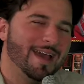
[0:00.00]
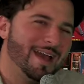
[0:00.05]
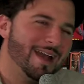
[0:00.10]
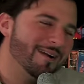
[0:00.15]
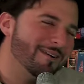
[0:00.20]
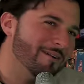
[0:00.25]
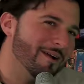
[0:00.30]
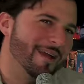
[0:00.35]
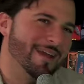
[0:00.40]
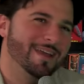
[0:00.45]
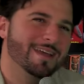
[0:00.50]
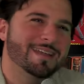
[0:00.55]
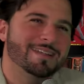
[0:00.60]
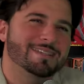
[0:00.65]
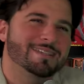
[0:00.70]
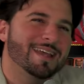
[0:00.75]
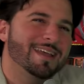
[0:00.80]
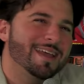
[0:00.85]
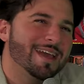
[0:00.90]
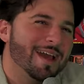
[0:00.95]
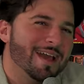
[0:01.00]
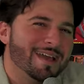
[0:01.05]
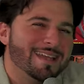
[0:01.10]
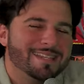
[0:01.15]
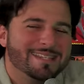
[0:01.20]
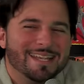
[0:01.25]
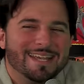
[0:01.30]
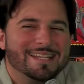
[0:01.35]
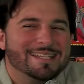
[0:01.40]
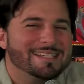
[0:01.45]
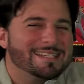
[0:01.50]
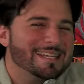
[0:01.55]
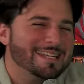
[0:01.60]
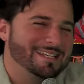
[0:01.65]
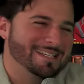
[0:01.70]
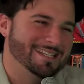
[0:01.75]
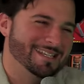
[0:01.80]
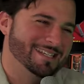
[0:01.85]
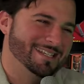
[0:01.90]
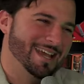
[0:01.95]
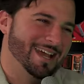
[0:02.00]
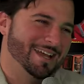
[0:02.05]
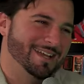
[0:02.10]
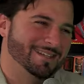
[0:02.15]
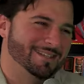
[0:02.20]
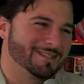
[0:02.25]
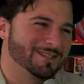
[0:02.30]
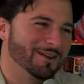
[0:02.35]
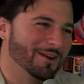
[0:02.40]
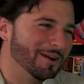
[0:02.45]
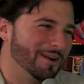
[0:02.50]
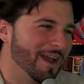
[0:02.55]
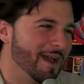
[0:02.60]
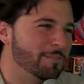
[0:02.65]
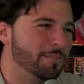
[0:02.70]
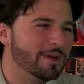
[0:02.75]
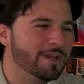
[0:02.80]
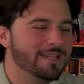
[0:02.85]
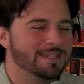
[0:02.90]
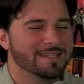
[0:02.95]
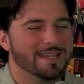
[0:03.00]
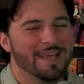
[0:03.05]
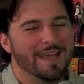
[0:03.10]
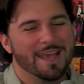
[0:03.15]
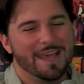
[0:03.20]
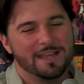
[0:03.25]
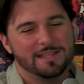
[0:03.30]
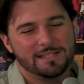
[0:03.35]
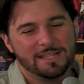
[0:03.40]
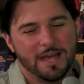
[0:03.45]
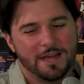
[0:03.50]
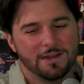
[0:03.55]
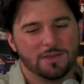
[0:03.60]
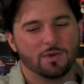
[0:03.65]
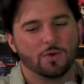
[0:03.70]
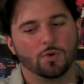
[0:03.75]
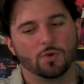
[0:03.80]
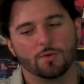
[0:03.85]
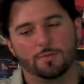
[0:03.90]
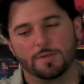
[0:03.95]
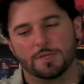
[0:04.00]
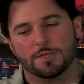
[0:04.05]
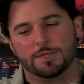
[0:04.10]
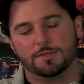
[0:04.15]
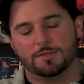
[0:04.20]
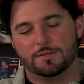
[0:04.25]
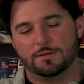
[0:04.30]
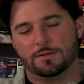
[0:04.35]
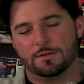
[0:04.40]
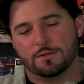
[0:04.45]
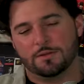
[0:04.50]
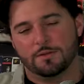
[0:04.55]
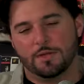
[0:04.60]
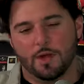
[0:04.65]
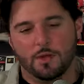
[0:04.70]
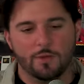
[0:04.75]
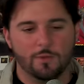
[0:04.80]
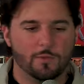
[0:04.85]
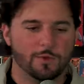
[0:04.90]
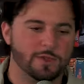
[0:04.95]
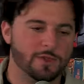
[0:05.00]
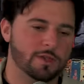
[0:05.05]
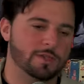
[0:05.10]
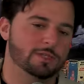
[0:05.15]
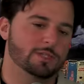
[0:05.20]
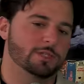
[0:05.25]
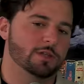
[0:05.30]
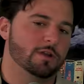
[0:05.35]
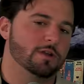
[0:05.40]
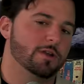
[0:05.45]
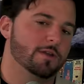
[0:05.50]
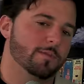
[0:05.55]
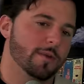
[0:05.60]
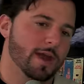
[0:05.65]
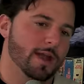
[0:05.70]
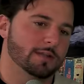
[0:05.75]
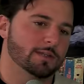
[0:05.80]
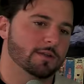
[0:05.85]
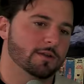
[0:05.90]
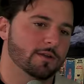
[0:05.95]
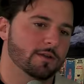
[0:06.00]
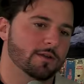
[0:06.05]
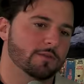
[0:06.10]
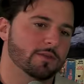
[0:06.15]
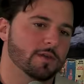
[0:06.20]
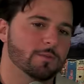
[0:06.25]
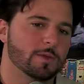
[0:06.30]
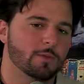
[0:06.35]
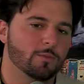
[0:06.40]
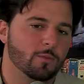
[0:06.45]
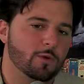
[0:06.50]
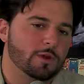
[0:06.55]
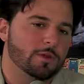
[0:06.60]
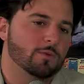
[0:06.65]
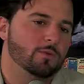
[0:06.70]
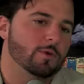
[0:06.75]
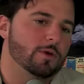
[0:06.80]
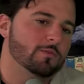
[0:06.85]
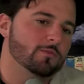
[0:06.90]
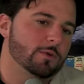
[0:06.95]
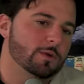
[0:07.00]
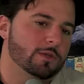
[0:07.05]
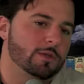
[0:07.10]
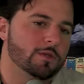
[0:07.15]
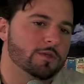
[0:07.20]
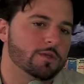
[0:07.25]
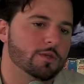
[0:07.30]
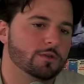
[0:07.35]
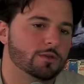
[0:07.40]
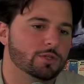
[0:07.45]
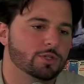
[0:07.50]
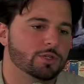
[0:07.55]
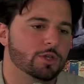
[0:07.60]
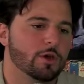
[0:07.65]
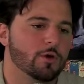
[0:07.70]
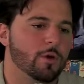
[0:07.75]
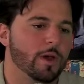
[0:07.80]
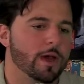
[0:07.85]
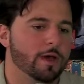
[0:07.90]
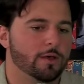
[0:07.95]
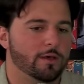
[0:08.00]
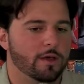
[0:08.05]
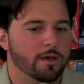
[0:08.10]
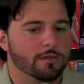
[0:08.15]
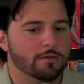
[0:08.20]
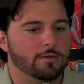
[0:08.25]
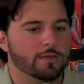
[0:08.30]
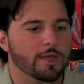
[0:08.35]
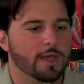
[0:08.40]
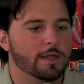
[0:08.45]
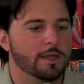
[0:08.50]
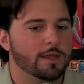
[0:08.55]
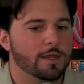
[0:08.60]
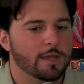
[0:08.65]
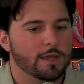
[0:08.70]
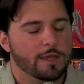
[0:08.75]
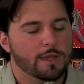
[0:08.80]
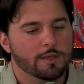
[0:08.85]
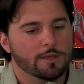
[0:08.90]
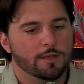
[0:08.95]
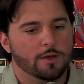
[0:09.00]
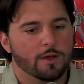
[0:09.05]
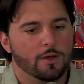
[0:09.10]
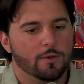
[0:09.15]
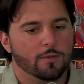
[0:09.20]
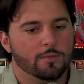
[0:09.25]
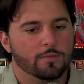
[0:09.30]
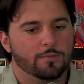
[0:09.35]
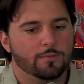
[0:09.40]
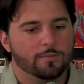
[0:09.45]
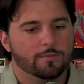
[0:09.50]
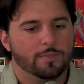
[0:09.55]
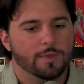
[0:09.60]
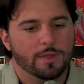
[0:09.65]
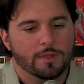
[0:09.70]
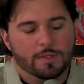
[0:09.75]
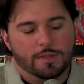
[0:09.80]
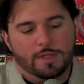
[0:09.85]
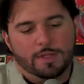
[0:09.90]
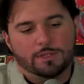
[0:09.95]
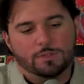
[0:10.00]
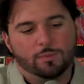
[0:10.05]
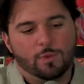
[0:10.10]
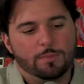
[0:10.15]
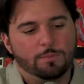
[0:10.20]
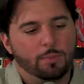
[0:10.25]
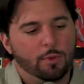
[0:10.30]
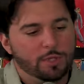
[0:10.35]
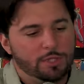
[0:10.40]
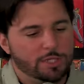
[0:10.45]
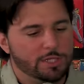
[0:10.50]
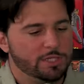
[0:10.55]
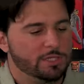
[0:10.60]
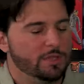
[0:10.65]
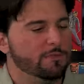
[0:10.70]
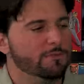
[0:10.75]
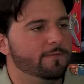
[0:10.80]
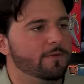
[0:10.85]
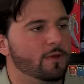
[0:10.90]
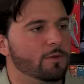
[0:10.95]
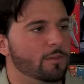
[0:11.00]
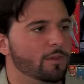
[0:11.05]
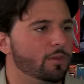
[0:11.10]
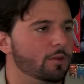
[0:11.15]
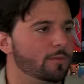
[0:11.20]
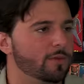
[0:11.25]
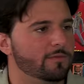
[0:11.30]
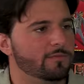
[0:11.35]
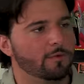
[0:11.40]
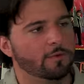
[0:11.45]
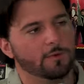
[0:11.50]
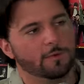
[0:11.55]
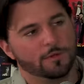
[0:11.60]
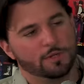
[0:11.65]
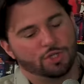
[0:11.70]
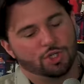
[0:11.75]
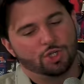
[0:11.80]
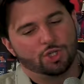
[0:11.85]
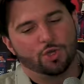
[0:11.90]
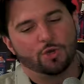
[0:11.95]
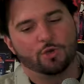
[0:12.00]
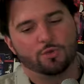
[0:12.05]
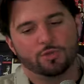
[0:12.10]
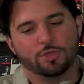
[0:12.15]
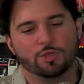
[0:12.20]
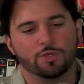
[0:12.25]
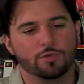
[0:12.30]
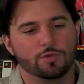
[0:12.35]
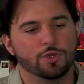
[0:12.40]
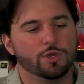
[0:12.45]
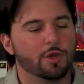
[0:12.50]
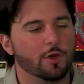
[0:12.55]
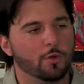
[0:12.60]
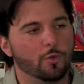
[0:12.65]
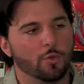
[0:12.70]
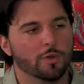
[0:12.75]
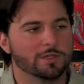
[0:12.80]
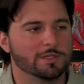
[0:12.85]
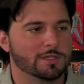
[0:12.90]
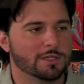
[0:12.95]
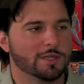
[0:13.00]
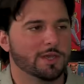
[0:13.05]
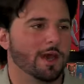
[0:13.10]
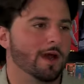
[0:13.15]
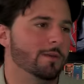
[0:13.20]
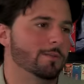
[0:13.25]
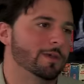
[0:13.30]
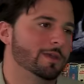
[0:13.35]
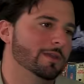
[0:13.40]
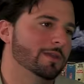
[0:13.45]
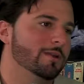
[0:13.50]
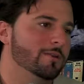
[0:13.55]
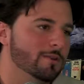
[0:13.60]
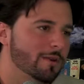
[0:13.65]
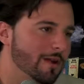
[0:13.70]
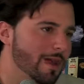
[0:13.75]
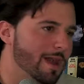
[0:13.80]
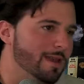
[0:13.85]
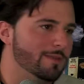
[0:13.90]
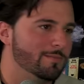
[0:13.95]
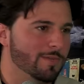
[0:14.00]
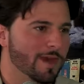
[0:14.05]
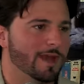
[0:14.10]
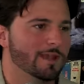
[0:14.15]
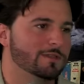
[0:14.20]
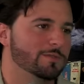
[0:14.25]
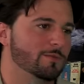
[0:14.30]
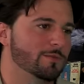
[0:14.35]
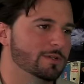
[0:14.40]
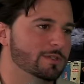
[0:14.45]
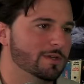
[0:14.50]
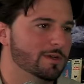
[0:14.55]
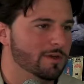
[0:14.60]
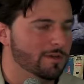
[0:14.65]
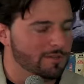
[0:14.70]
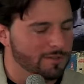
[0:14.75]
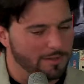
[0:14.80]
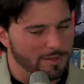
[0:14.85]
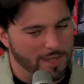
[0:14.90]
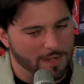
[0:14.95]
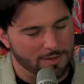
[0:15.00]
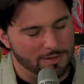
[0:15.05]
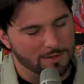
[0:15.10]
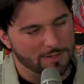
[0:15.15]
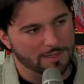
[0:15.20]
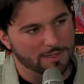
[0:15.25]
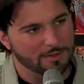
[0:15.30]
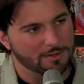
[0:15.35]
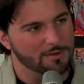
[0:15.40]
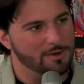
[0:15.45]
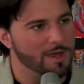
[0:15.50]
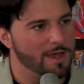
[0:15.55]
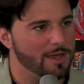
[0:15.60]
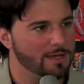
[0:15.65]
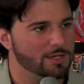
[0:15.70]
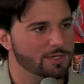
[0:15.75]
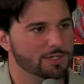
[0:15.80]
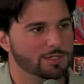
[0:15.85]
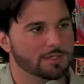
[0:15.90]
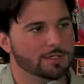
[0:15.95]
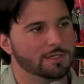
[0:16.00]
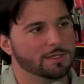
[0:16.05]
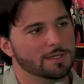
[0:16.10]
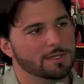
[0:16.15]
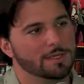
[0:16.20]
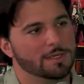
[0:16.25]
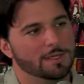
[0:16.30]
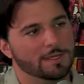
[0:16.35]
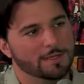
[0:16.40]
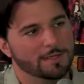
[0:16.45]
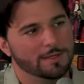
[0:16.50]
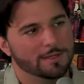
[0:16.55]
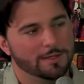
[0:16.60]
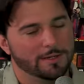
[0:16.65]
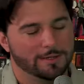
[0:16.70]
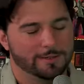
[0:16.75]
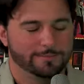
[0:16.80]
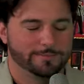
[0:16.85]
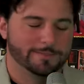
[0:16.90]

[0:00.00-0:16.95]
All right. It's like 60 seconds long. But it's kind of cool because you're going with his journey back to Earth. I mean, what really are you going to show other than, you know, it's what pushes the film a little bit forward and shows you, you know, what's coming. You know, you're heading back towards Earth and now you get the crash and, you know.